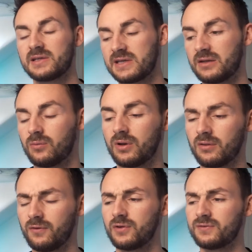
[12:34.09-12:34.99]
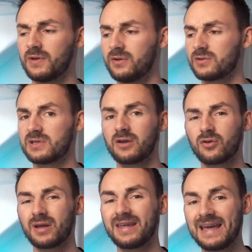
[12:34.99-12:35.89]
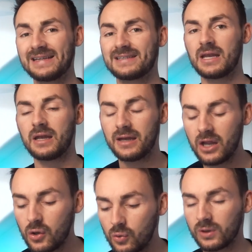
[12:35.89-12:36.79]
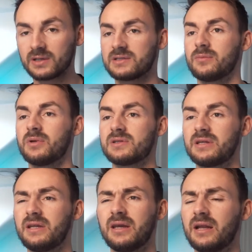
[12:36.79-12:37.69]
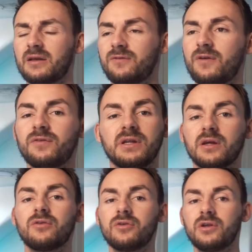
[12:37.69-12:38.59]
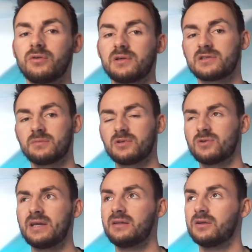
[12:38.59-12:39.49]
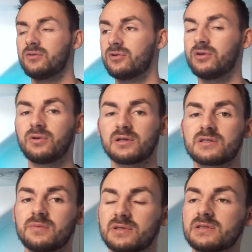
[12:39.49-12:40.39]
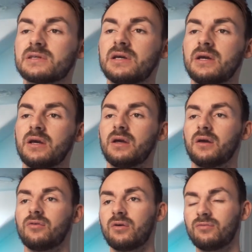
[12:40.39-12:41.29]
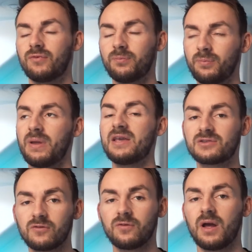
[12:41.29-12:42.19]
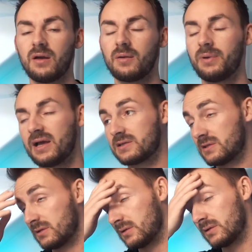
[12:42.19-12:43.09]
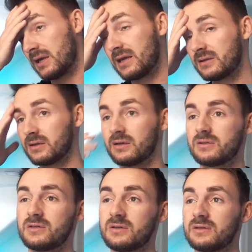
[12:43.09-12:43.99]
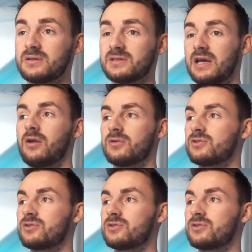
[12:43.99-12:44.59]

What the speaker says: I said in one of the first videos, I gotta get new customers. I need to get like 1,500 new customers or 1,800 new customers based off past data to sell all the